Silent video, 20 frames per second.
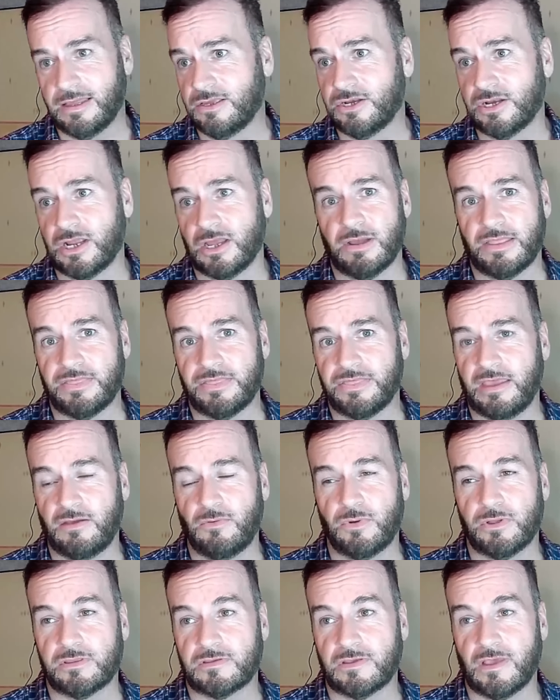You know, and
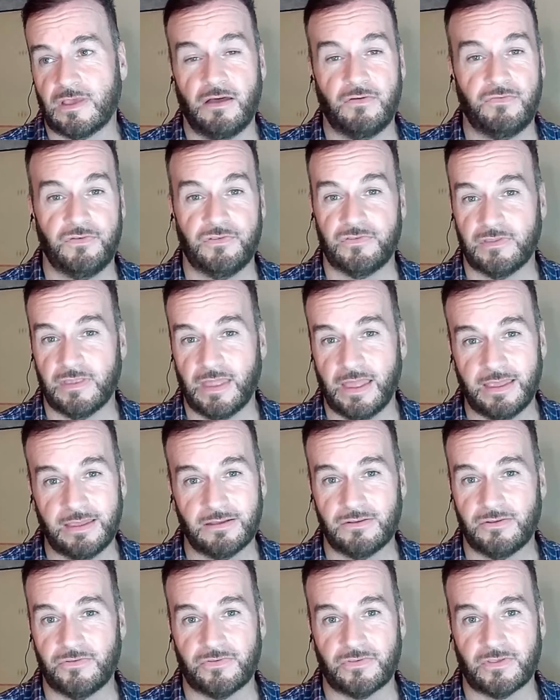they were tough as
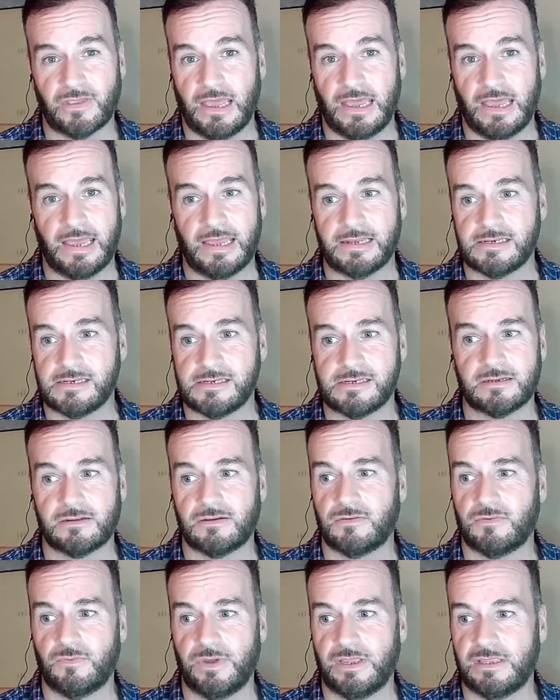nails. And
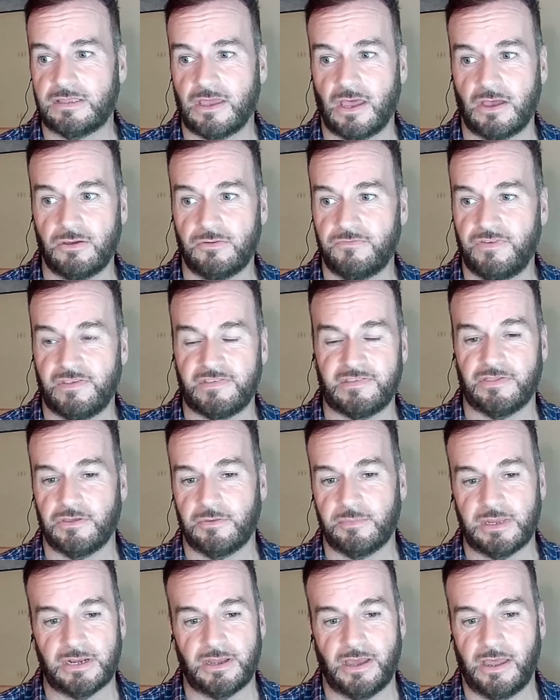yeah. we'd go and
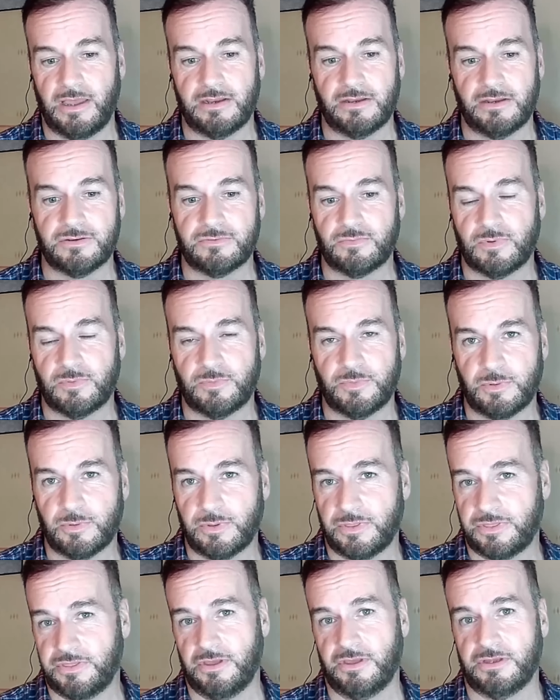visit them in Ireland when
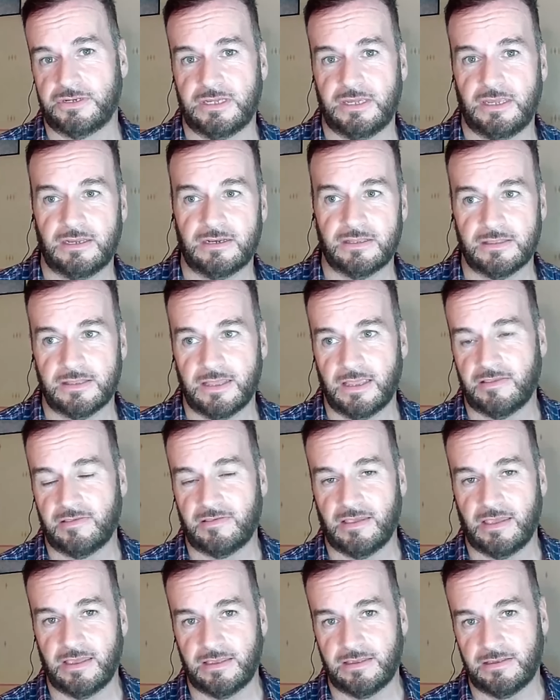we were 13 and
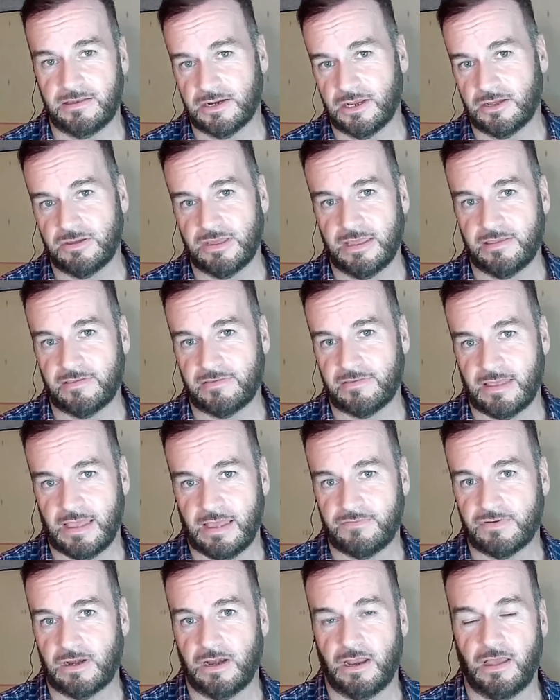they'd say, you know, here's
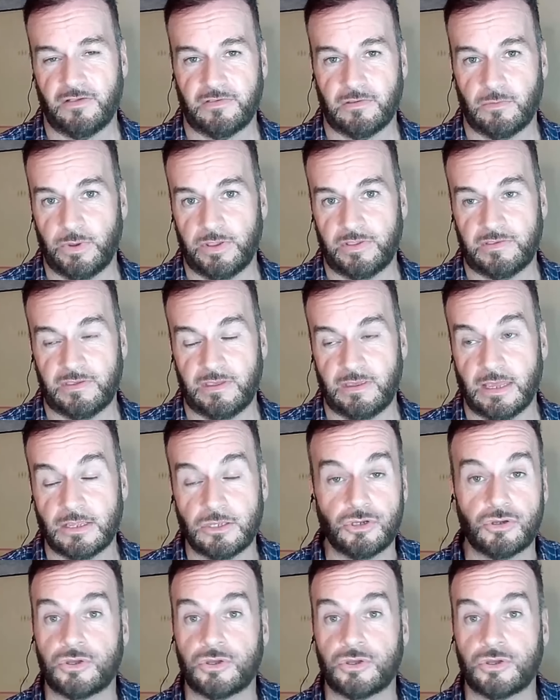have a glass of whiskey.